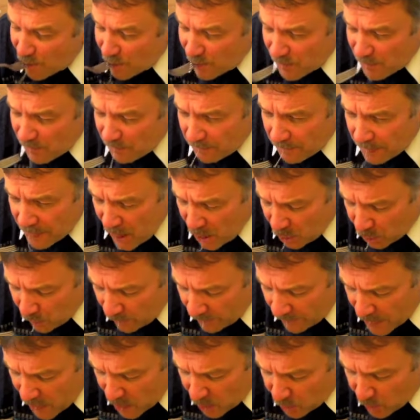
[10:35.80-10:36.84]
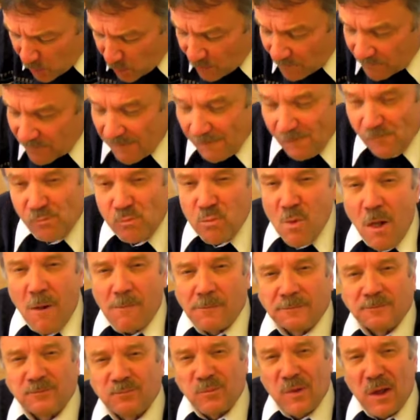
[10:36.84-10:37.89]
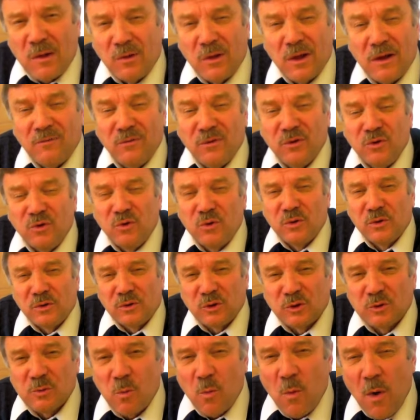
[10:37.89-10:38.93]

Mmm. Love the noodles.